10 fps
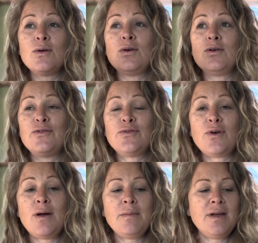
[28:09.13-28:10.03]

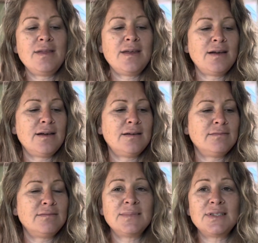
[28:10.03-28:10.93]
from the
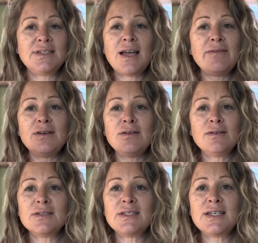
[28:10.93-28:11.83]

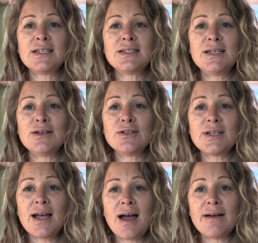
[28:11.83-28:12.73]
6 years
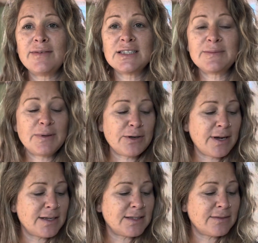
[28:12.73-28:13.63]
I have
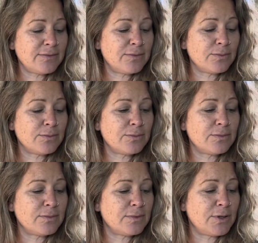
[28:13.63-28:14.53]
experience of
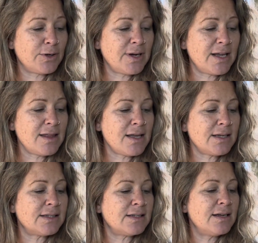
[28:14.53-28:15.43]
learning
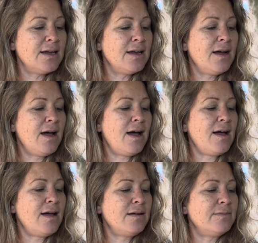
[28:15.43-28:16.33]
this,
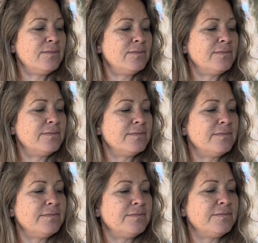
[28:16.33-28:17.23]
and
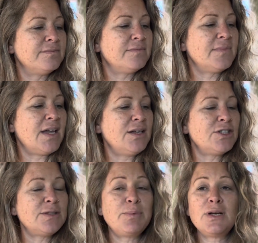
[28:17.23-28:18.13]

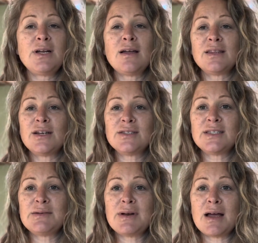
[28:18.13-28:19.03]
just put it out there and
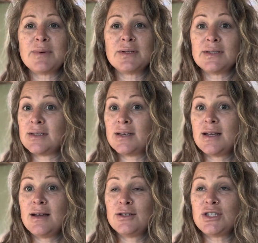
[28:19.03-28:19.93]
see what happens.
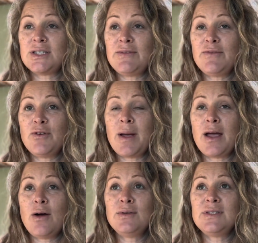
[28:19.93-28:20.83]
Just even for my
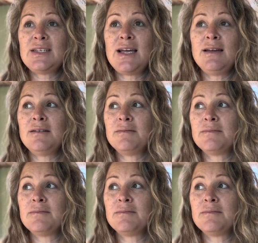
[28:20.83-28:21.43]
own sake,